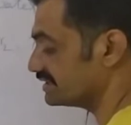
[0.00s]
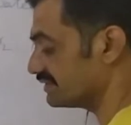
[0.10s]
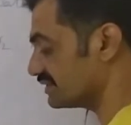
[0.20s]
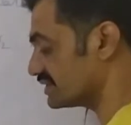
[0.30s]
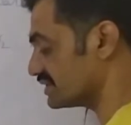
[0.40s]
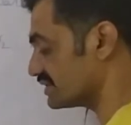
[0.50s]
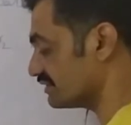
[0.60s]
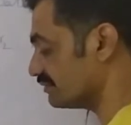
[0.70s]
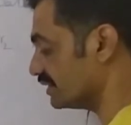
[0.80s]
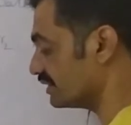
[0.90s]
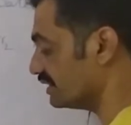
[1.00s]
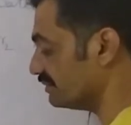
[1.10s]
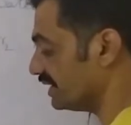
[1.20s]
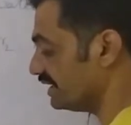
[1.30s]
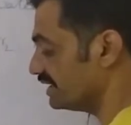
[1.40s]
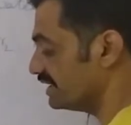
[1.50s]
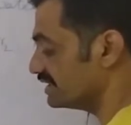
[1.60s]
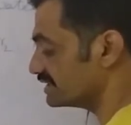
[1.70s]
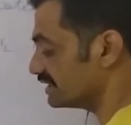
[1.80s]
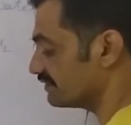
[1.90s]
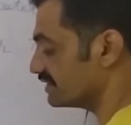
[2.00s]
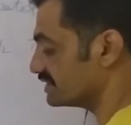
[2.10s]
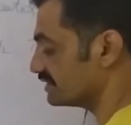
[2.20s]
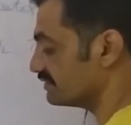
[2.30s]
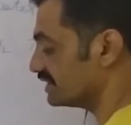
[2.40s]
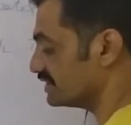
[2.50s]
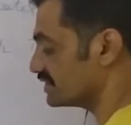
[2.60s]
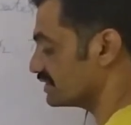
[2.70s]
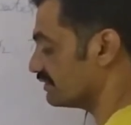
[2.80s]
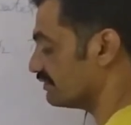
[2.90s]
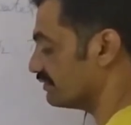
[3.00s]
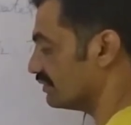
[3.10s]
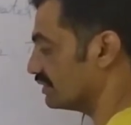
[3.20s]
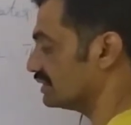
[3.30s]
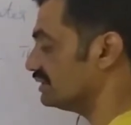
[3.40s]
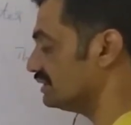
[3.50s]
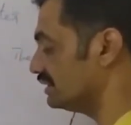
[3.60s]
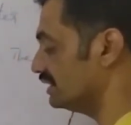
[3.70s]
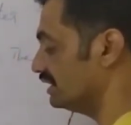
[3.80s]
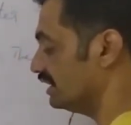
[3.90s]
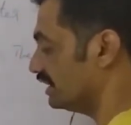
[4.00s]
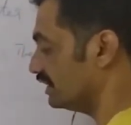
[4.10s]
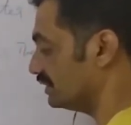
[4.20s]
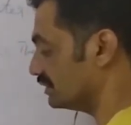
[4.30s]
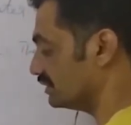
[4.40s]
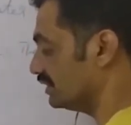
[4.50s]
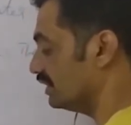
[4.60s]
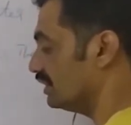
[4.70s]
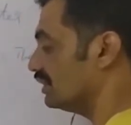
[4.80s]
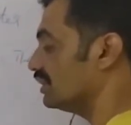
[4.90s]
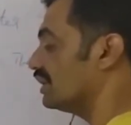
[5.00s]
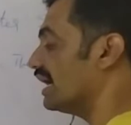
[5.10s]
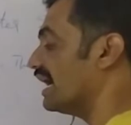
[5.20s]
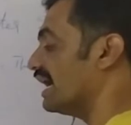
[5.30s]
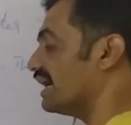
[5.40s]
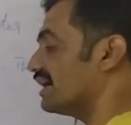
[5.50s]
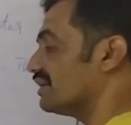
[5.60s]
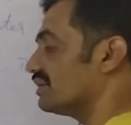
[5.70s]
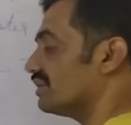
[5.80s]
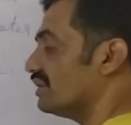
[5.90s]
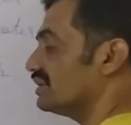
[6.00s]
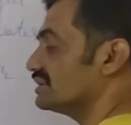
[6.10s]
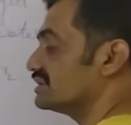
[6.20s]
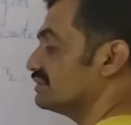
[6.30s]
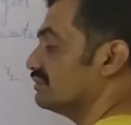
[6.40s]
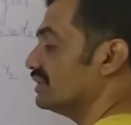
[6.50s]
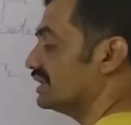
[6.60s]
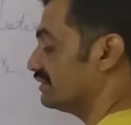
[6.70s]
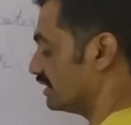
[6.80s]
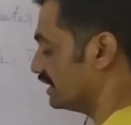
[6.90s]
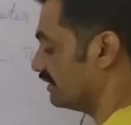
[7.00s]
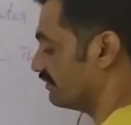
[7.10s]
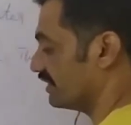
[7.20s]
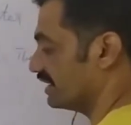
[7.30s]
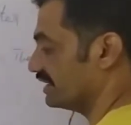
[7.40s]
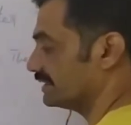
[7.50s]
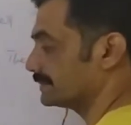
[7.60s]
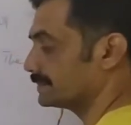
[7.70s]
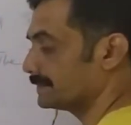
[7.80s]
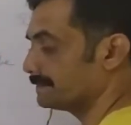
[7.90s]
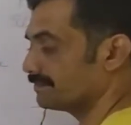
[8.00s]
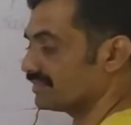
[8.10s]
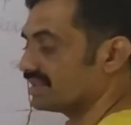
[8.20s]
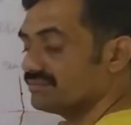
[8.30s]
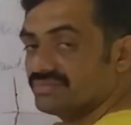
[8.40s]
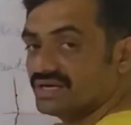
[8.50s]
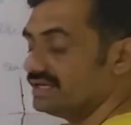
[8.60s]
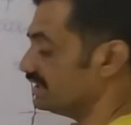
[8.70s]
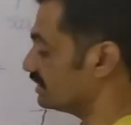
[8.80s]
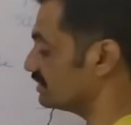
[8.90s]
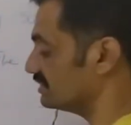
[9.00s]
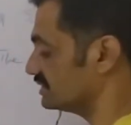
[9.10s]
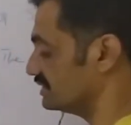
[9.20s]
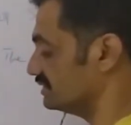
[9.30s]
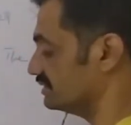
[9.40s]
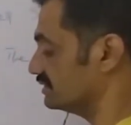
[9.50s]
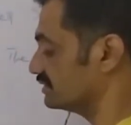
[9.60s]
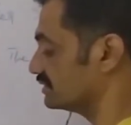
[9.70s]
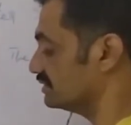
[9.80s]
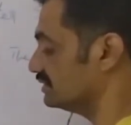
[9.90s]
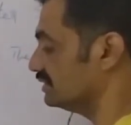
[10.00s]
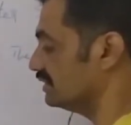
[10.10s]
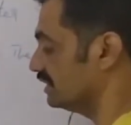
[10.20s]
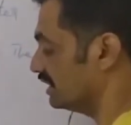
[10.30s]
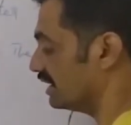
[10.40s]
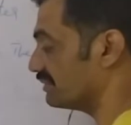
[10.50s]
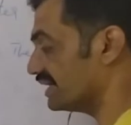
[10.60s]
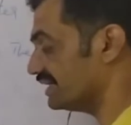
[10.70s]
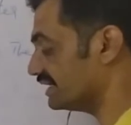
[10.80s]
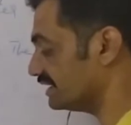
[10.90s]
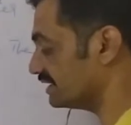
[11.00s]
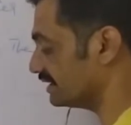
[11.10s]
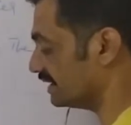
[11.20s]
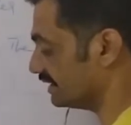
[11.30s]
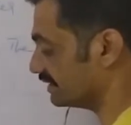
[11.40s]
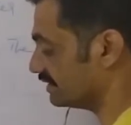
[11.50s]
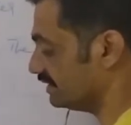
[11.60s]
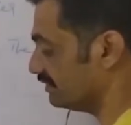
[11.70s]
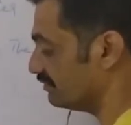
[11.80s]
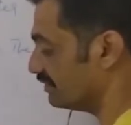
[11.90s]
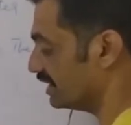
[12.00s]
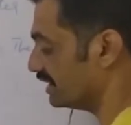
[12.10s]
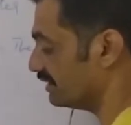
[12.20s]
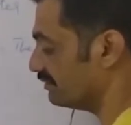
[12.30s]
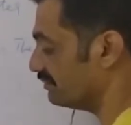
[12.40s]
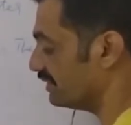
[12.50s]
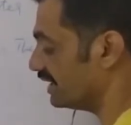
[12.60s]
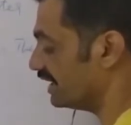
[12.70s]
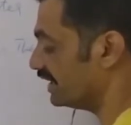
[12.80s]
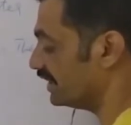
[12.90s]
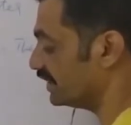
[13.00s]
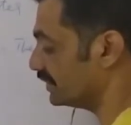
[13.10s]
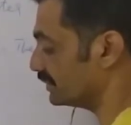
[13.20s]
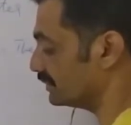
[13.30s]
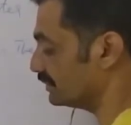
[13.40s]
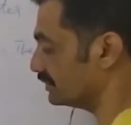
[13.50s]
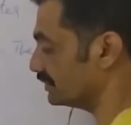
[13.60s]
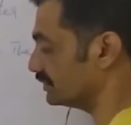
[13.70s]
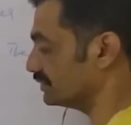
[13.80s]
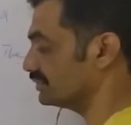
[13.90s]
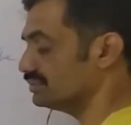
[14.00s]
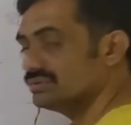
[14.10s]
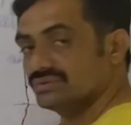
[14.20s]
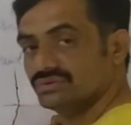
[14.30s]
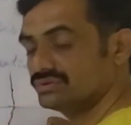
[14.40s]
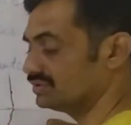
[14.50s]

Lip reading: surface tension of mercury by surface of tension of water into cos 135 by cos 0. So I am writing it directly, 1 by root 2.